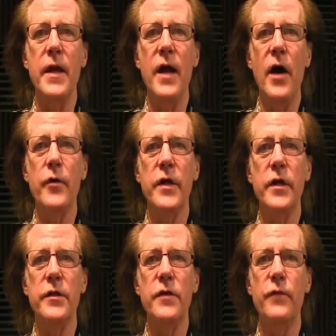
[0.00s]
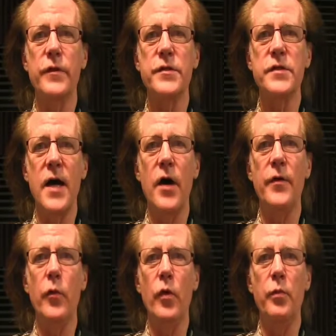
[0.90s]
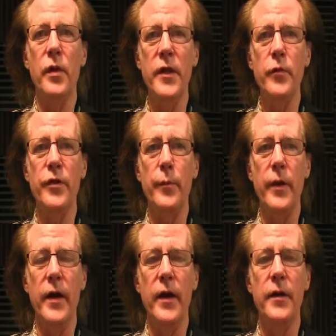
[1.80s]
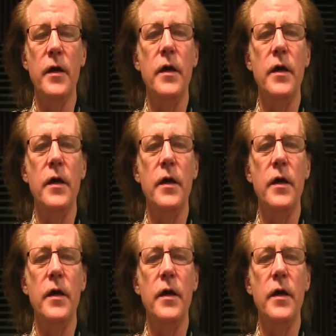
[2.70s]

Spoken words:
and how to get a different sound that will blend with the band.